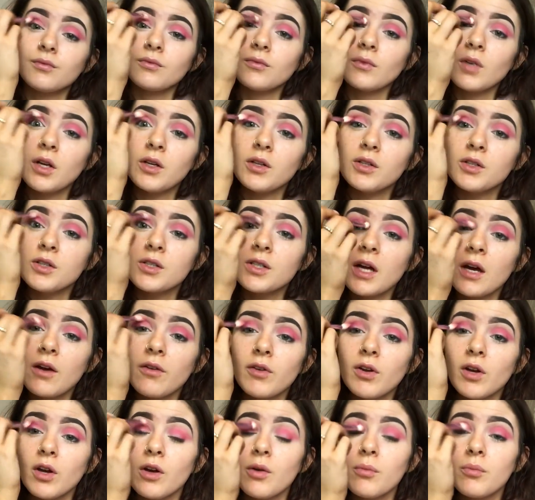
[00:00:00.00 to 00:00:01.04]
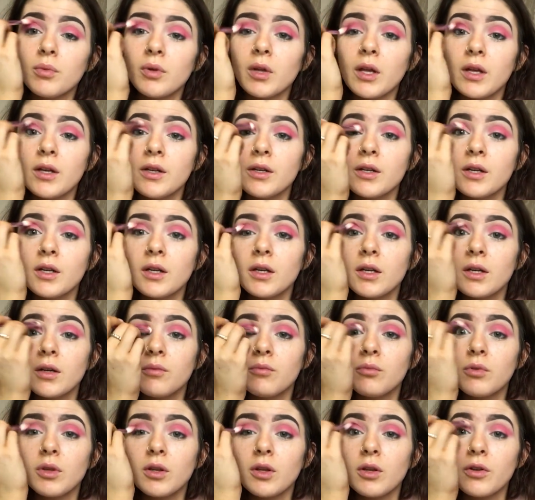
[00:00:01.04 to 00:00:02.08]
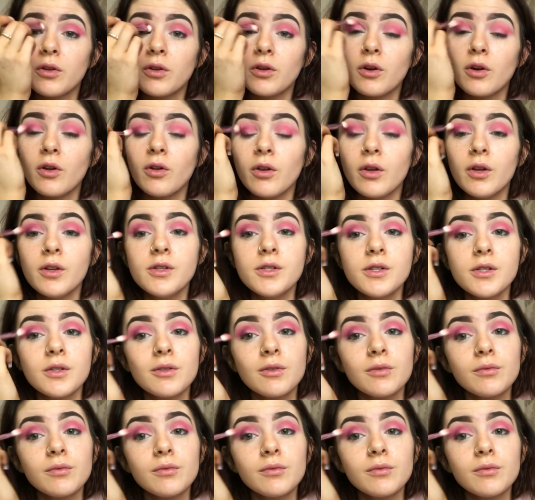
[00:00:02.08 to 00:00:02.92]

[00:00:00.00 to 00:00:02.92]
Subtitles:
and just carry on blending it with the other colours.